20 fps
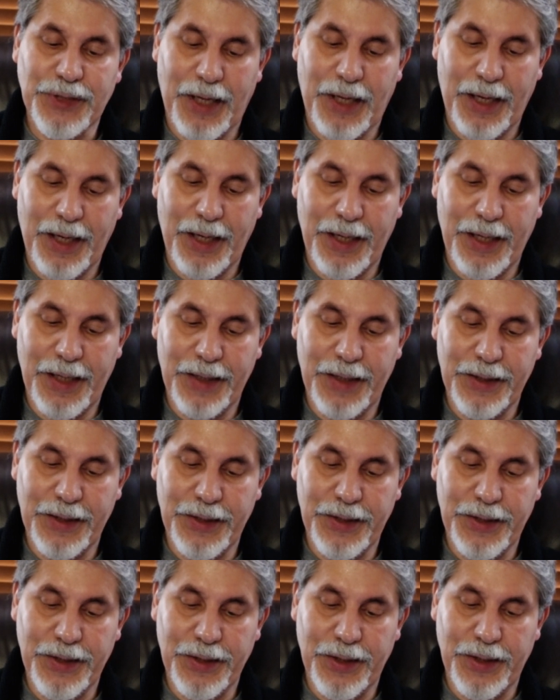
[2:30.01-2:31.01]
And
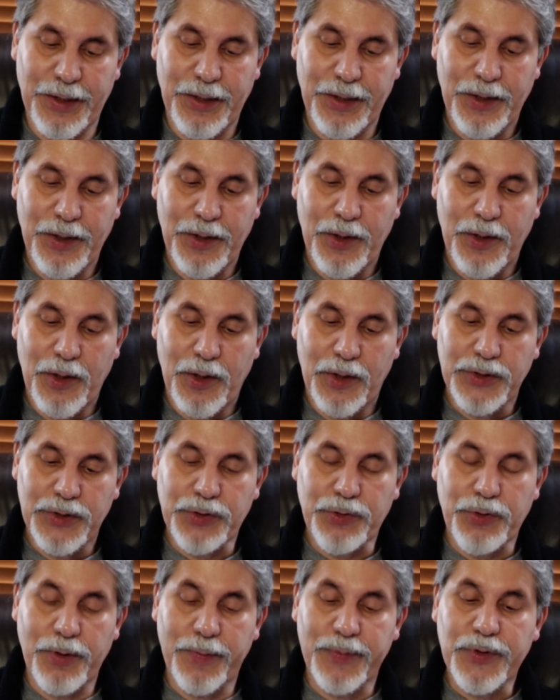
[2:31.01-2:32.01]
the
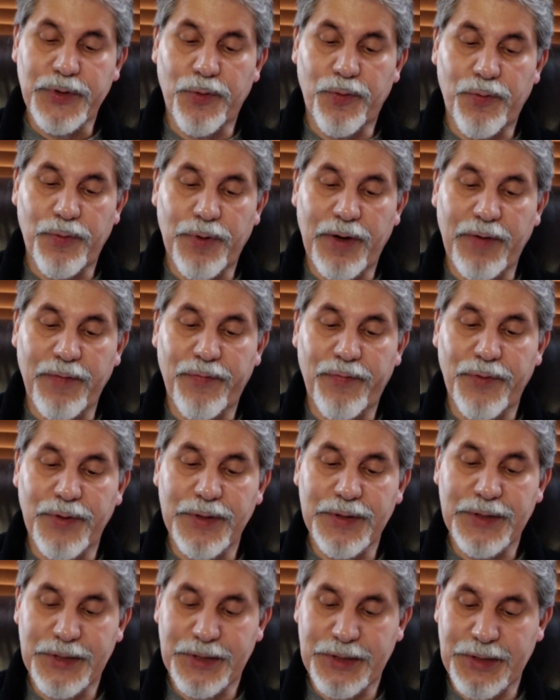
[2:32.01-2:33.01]
scriptural
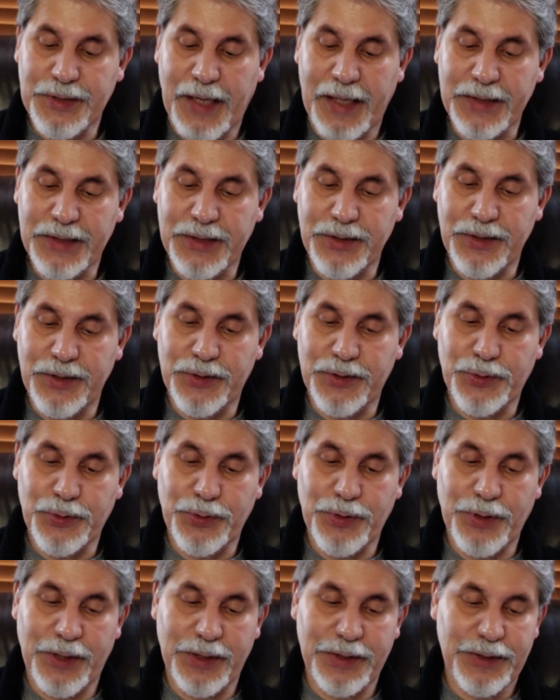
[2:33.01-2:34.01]
reference as an
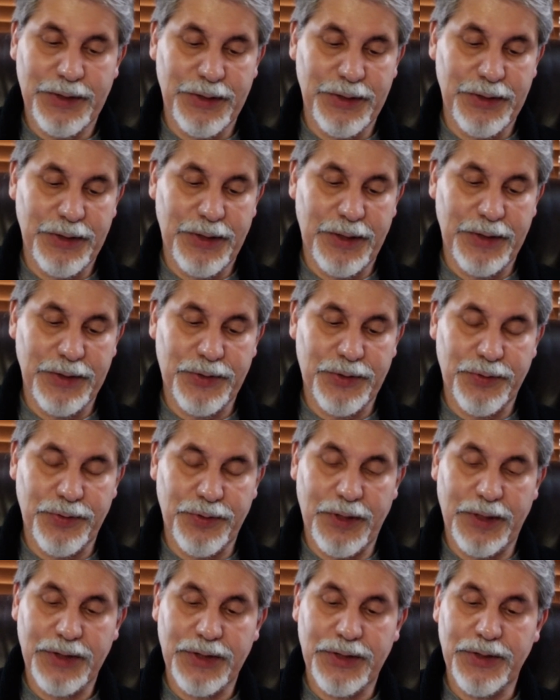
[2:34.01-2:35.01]

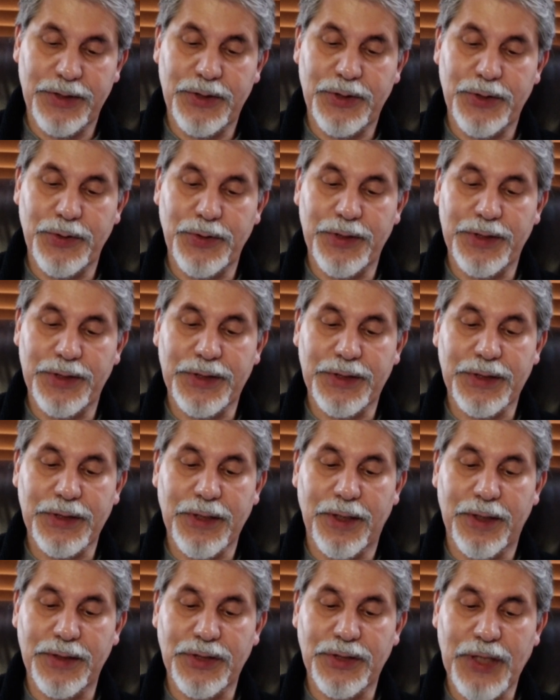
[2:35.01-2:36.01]
introduction to this
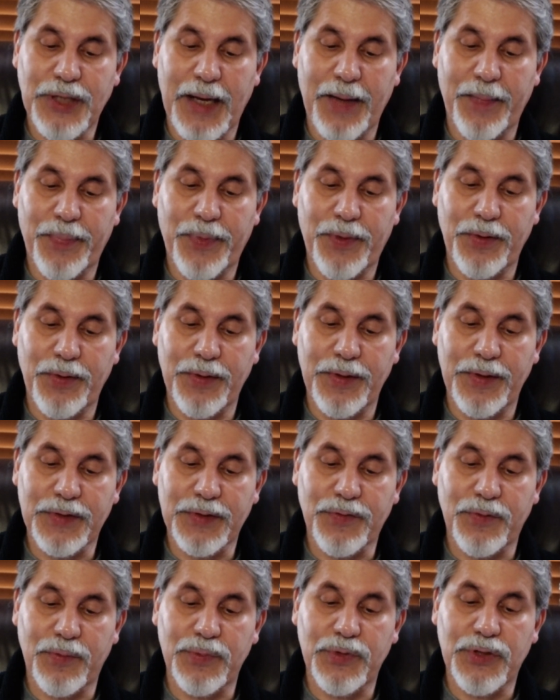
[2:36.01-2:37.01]
chapter is
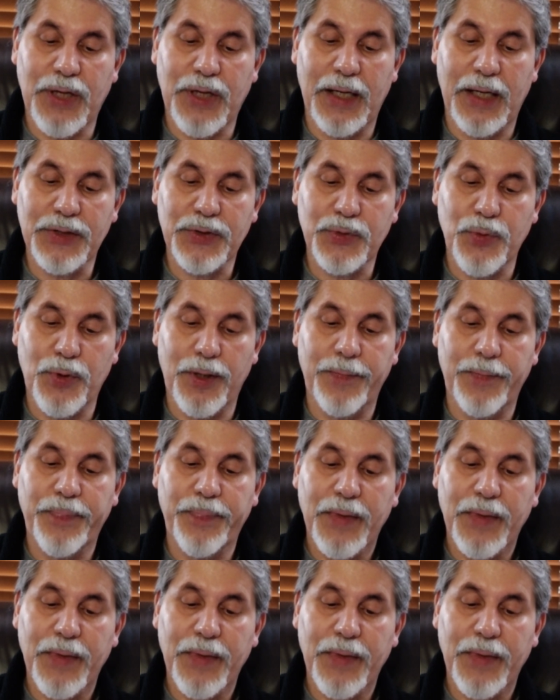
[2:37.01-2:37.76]
from Joshua